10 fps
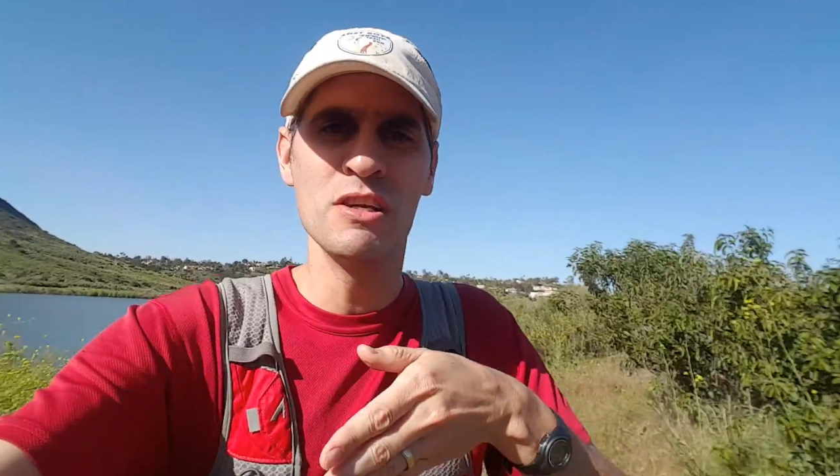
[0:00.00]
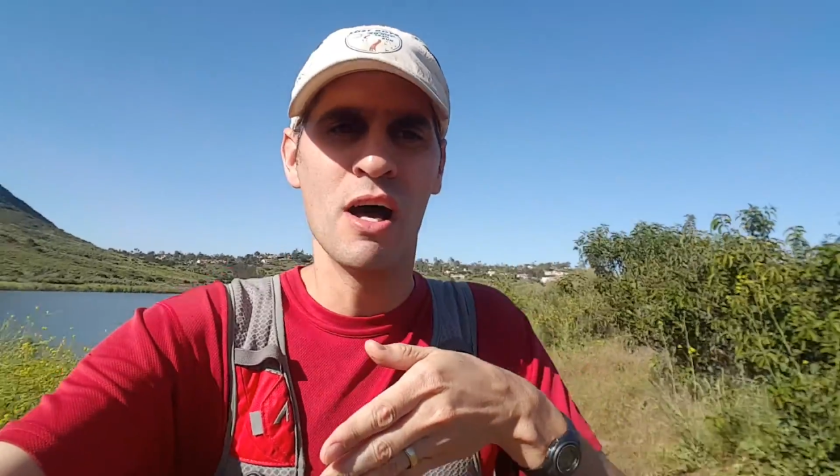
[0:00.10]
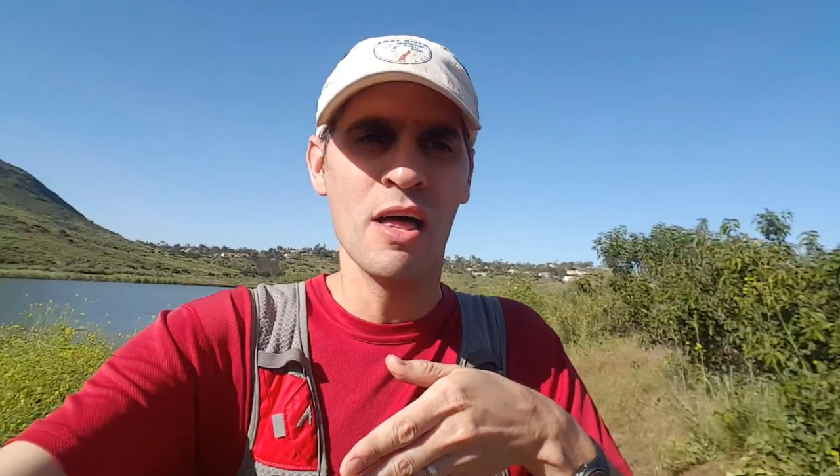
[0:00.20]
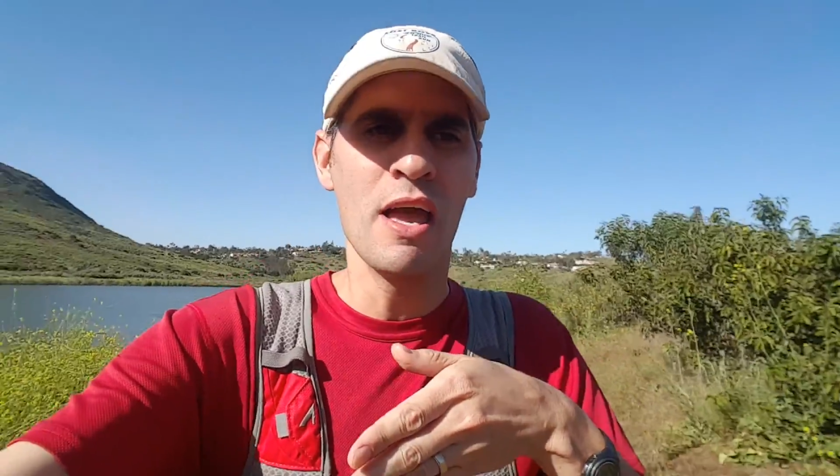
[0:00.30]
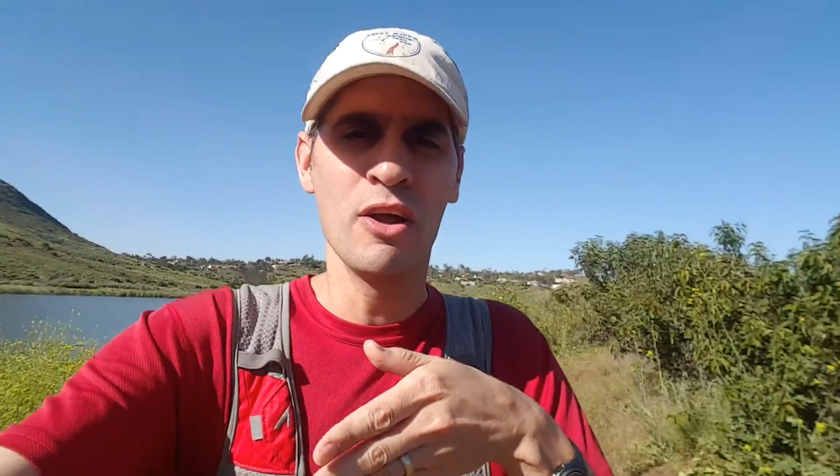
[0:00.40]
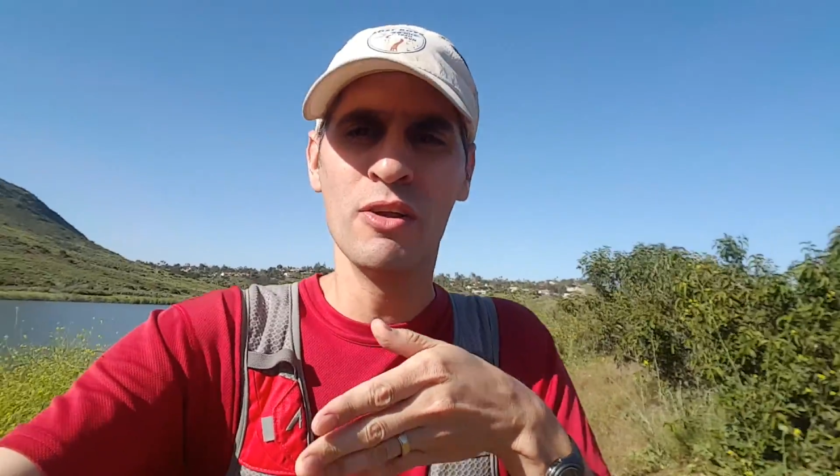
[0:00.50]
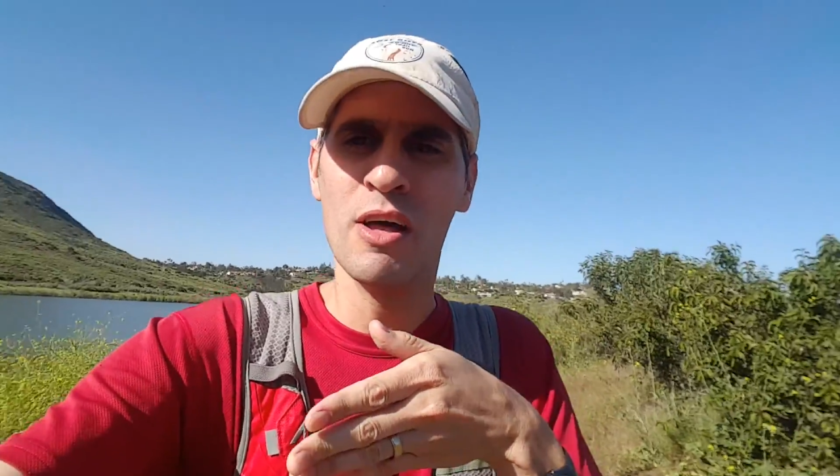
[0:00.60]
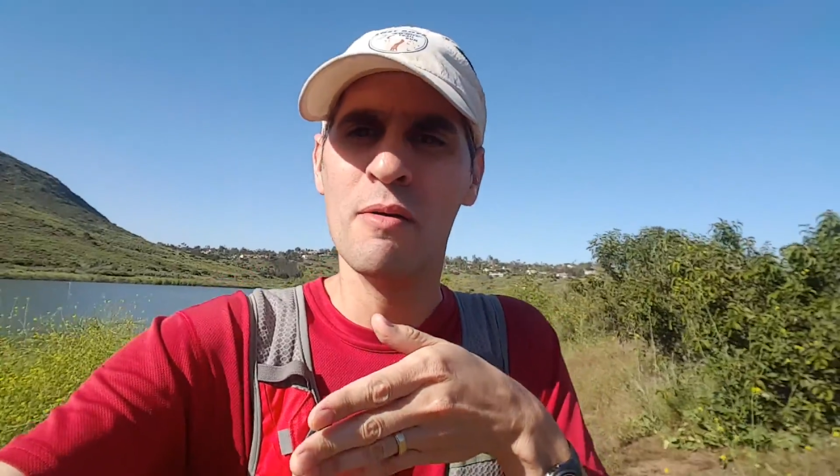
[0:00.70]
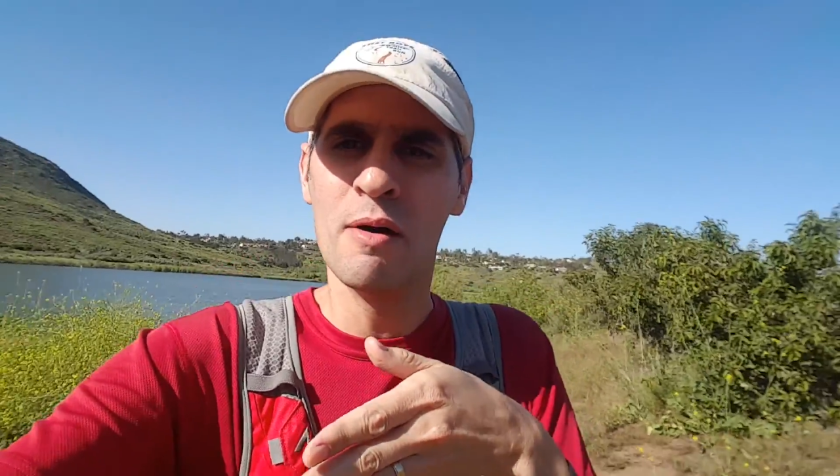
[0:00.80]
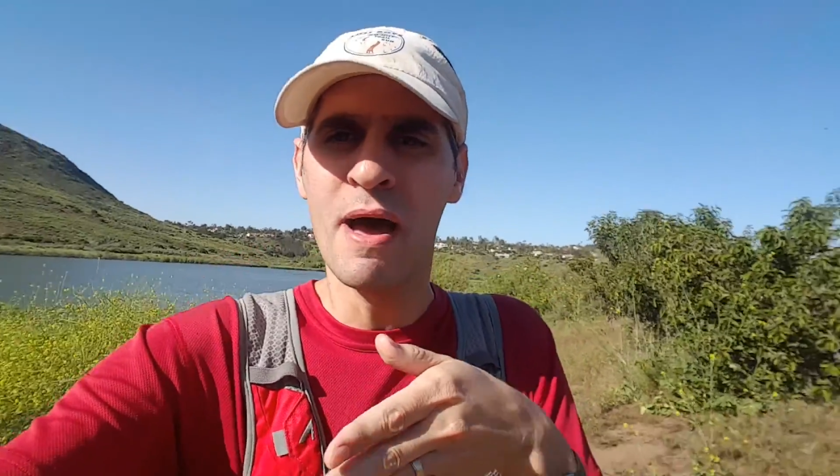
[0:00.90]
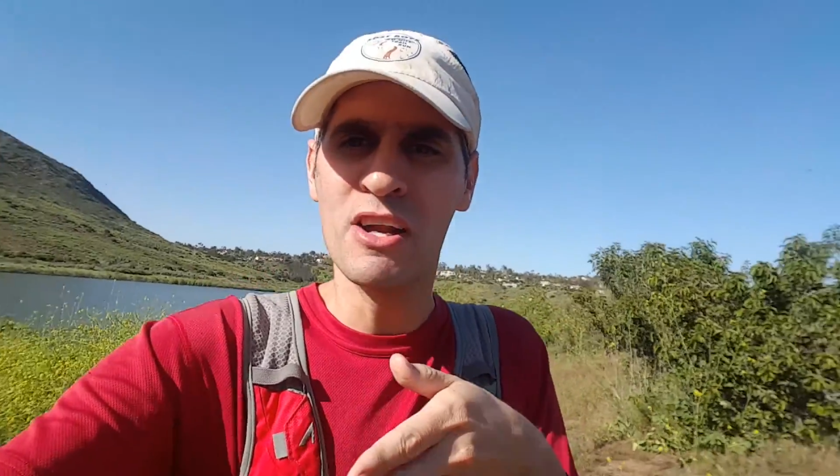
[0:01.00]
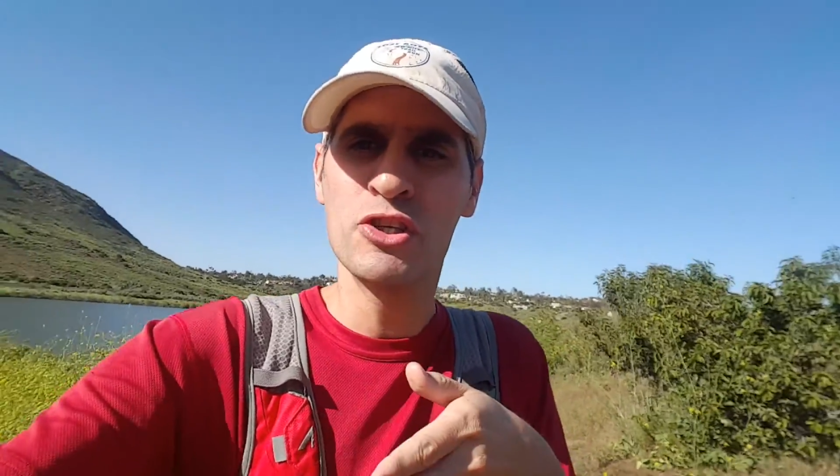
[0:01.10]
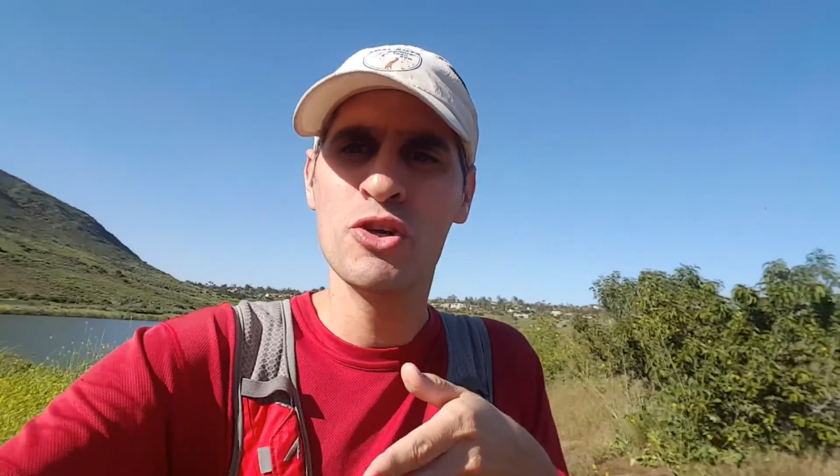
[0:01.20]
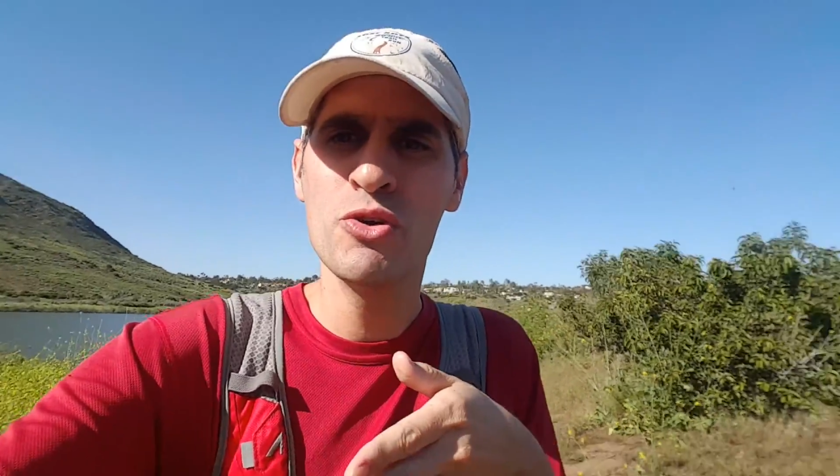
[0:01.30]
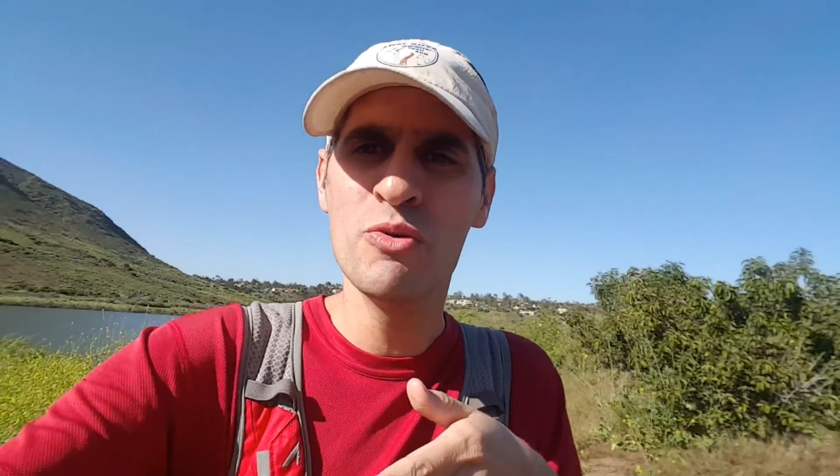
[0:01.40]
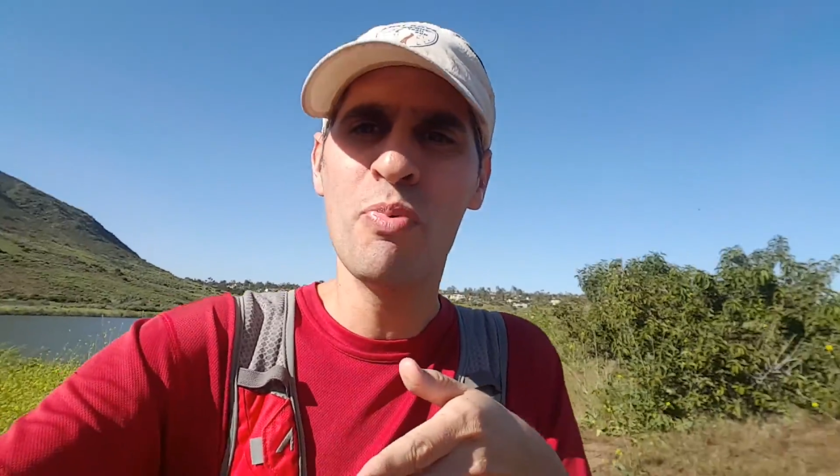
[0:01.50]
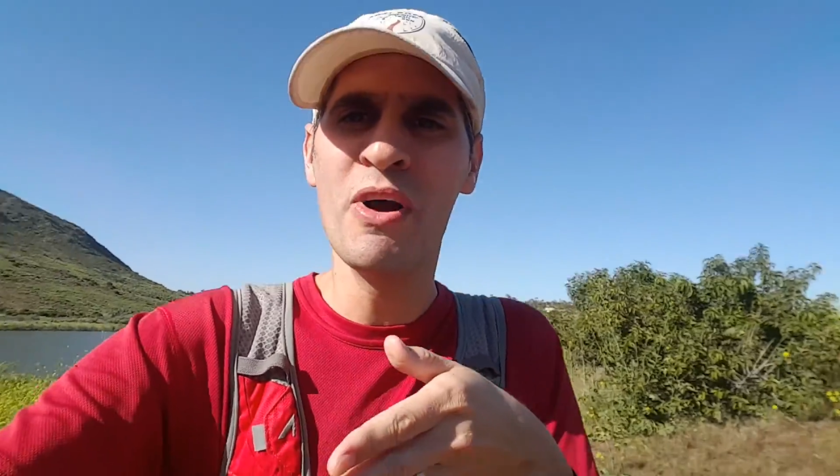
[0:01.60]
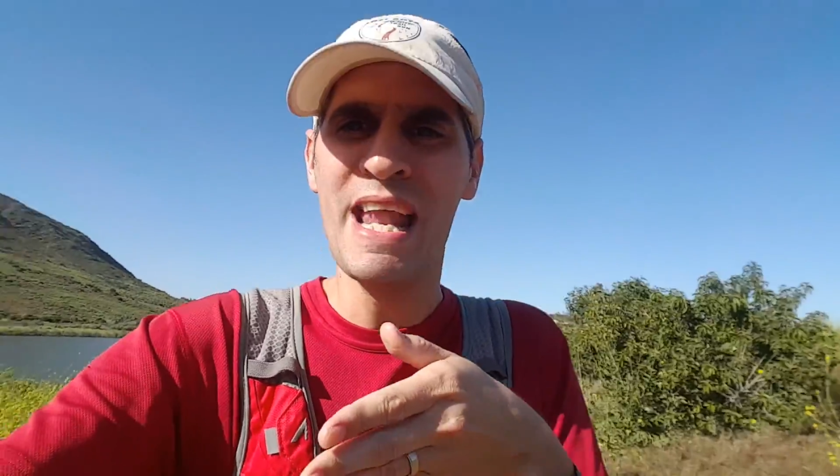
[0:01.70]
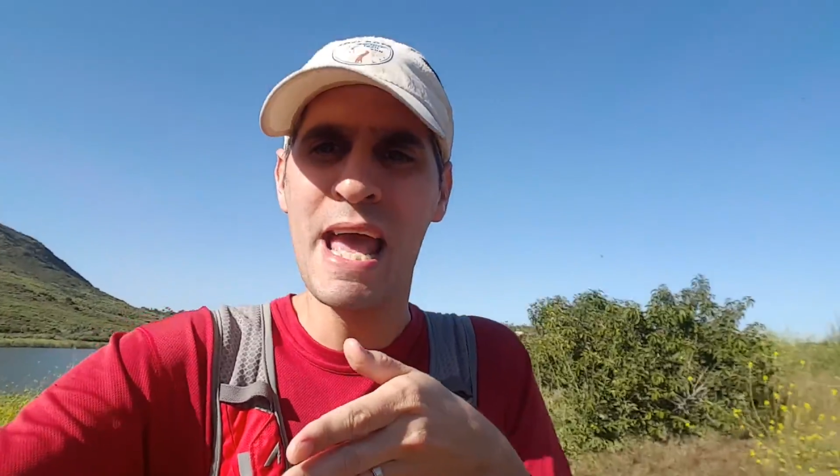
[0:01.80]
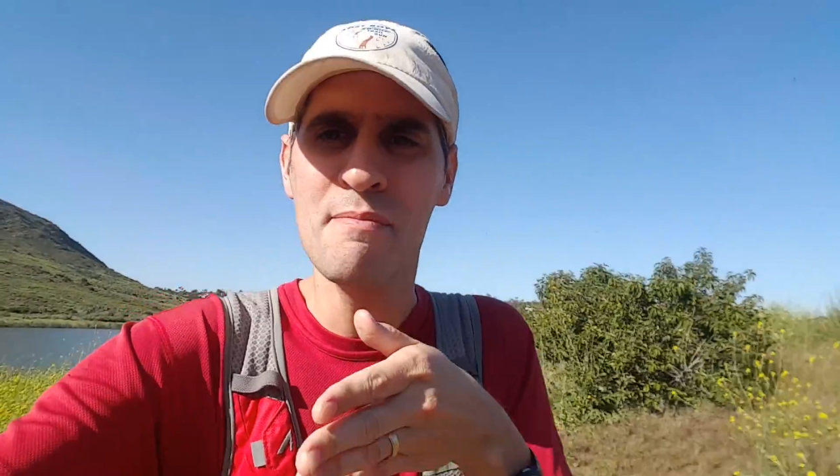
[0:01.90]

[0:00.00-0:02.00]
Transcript: about 2.8